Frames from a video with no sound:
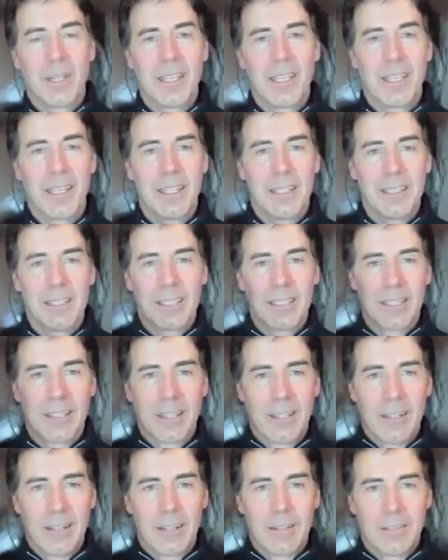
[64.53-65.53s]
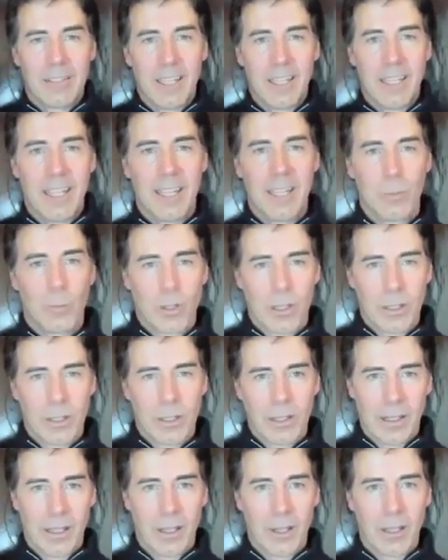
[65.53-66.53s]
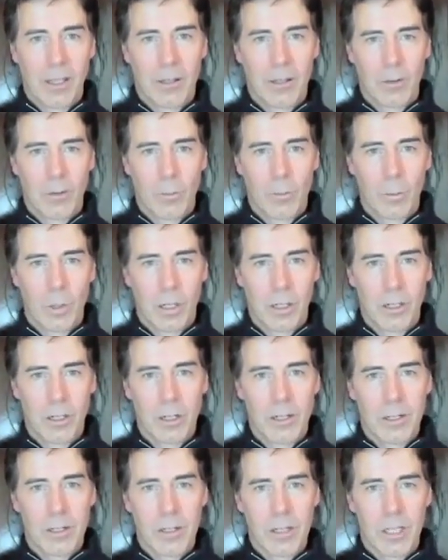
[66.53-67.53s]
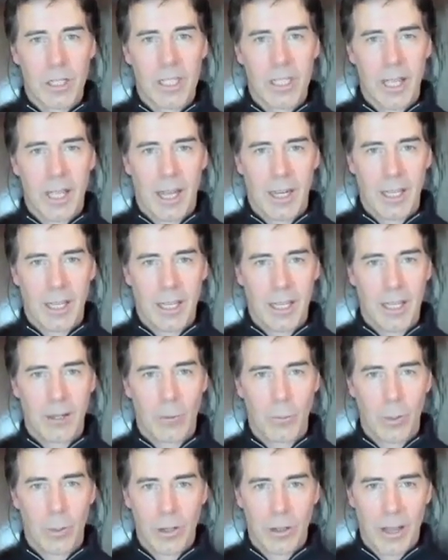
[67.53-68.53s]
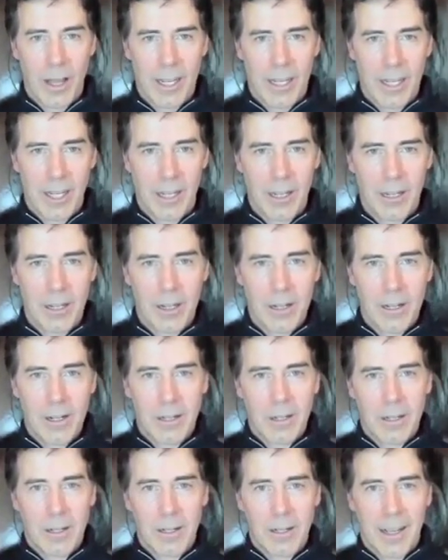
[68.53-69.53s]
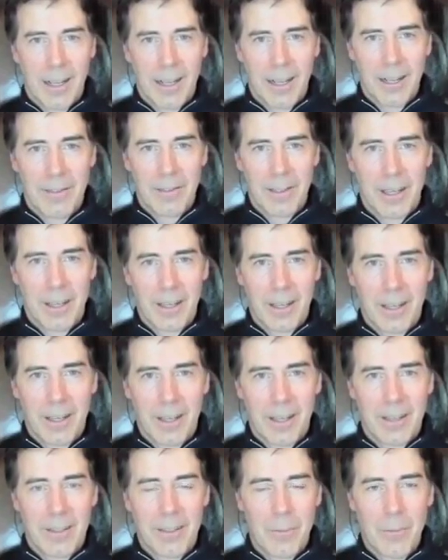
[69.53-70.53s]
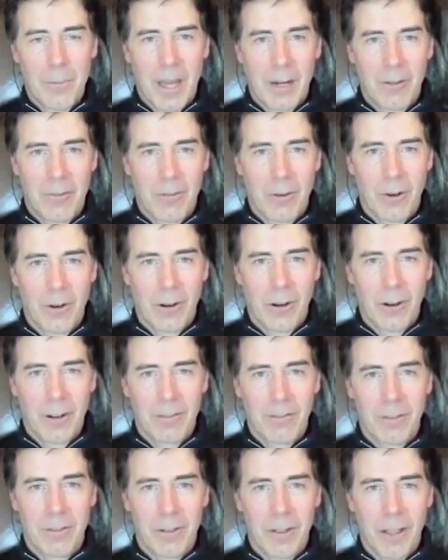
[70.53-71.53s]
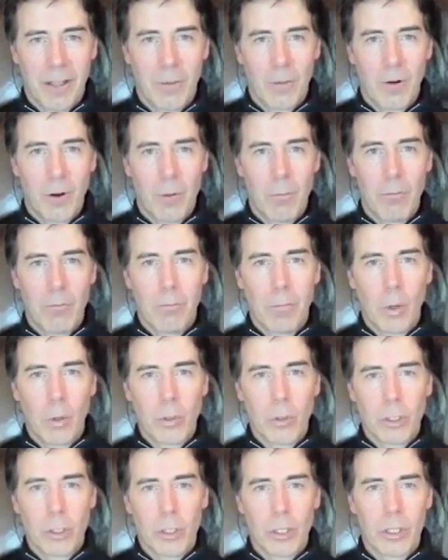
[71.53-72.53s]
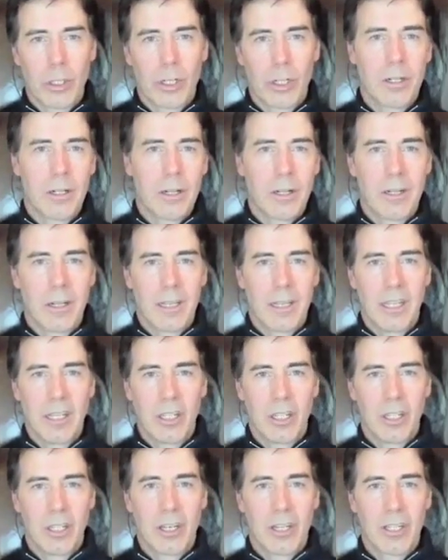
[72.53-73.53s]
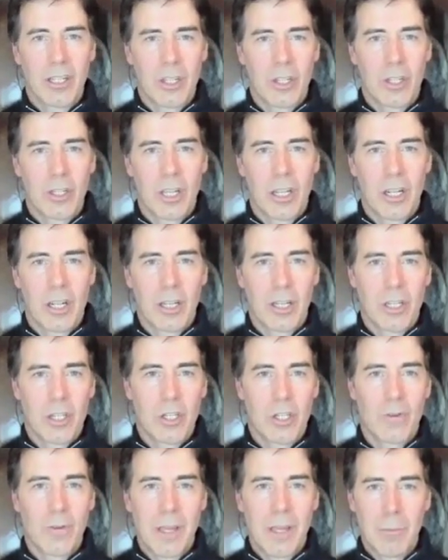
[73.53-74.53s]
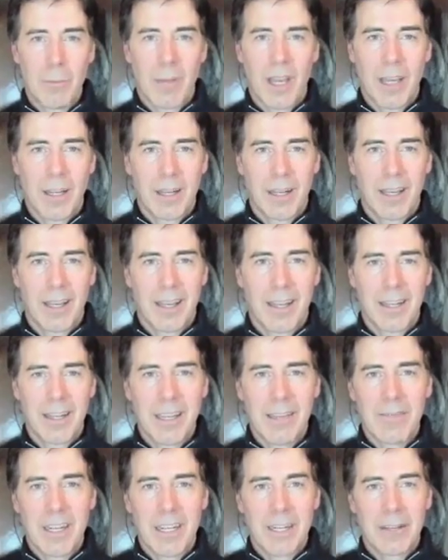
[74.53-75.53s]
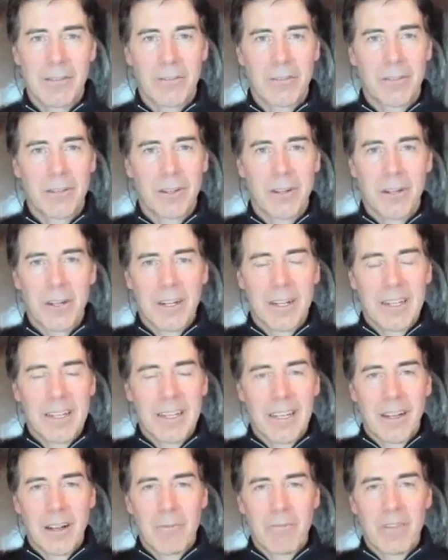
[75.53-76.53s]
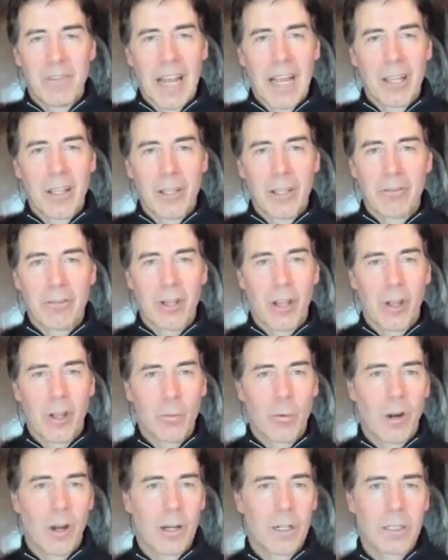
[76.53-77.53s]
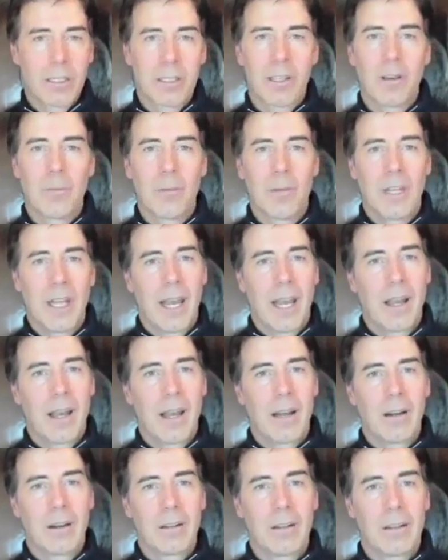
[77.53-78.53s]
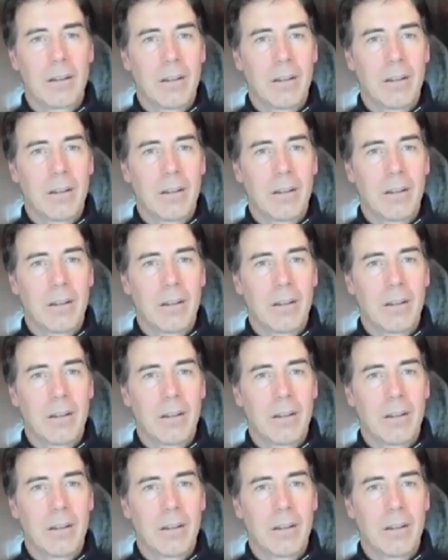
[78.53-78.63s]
is that inwardly we're steady. We're like I gave the metaphor of like we're a boulder in a stream bed. And even if violent floodwaters come down,